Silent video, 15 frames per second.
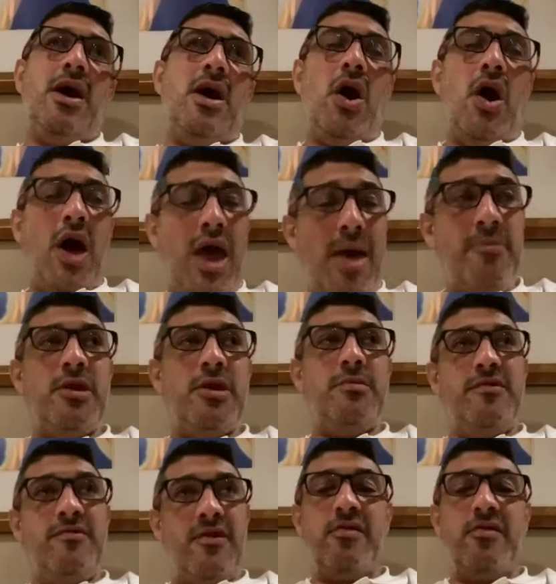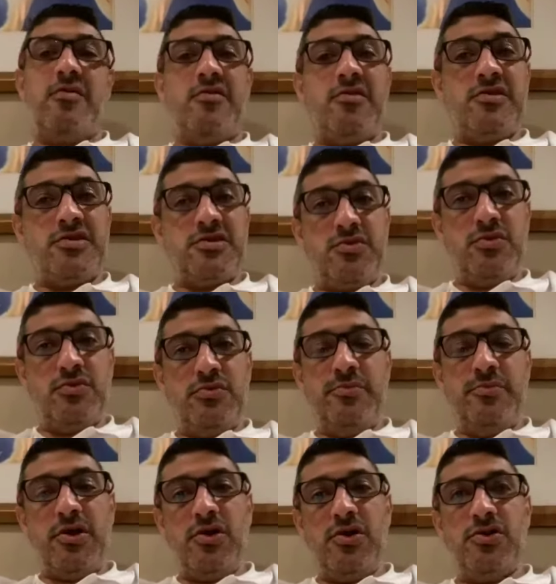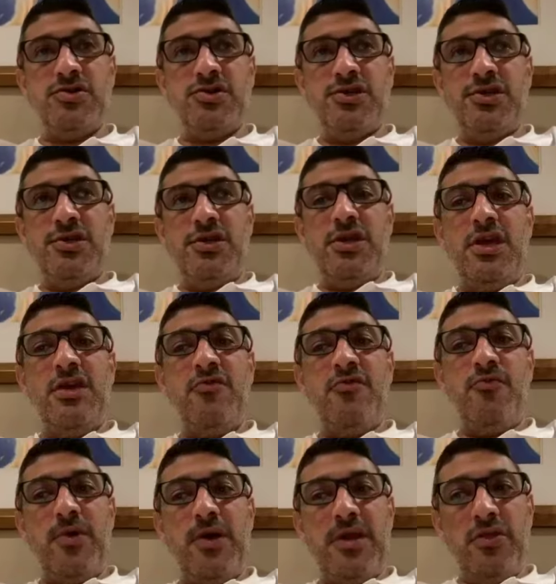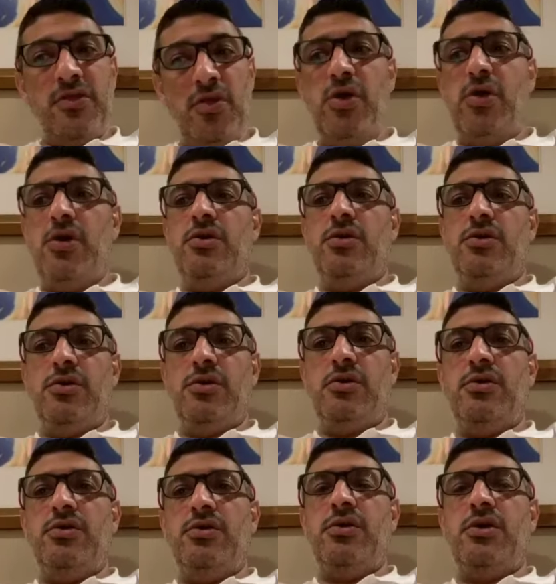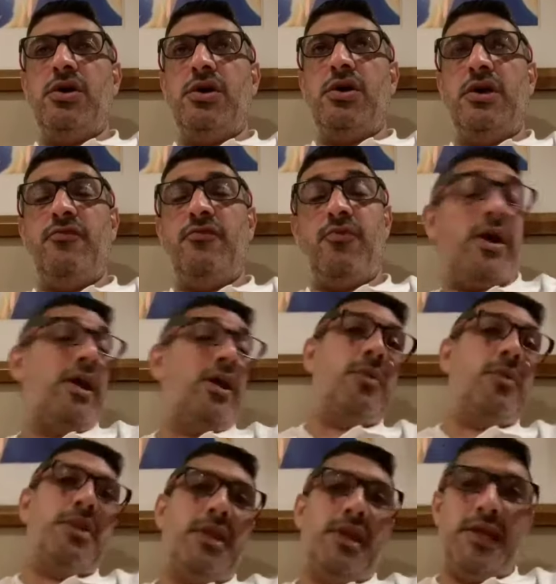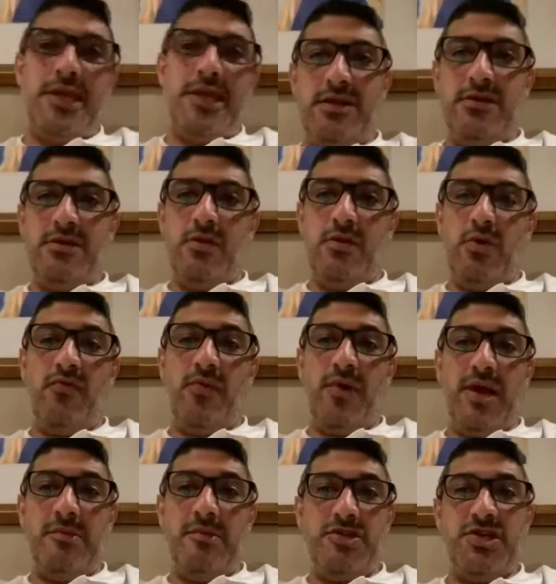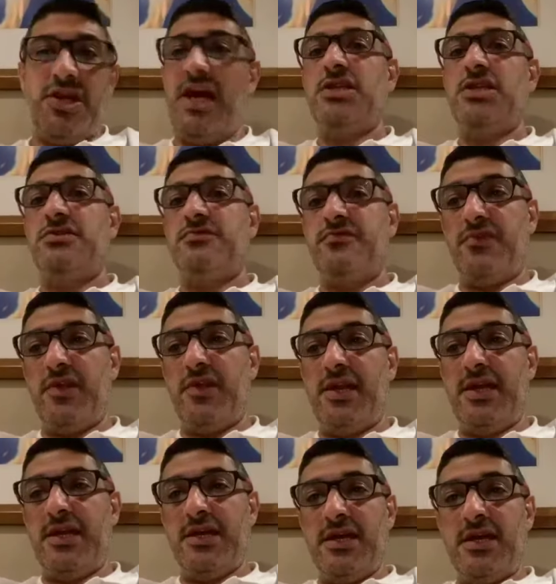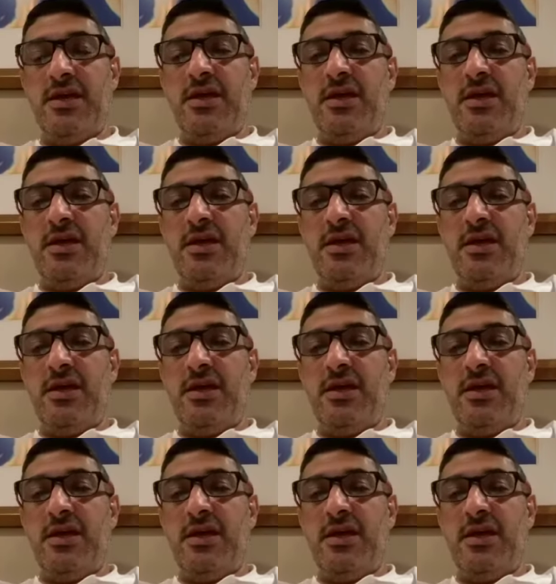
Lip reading: I am going to be very critical, because if we're going to win the league, or if we're going to be challenging for the league,